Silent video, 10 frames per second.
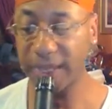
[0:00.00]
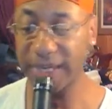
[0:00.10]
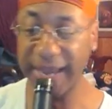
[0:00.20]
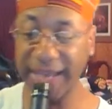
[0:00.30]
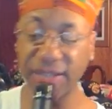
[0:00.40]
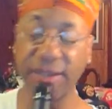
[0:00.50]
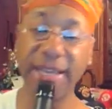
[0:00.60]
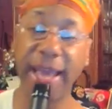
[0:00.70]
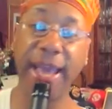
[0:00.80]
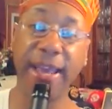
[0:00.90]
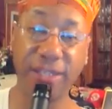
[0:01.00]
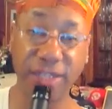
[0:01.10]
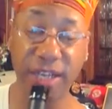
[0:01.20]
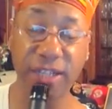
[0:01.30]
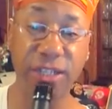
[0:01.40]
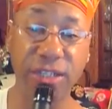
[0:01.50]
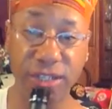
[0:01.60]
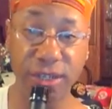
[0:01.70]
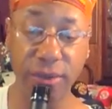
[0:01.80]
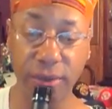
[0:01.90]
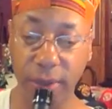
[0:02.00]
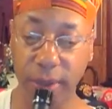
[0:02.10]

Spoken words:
the National Gang Intelligence Center,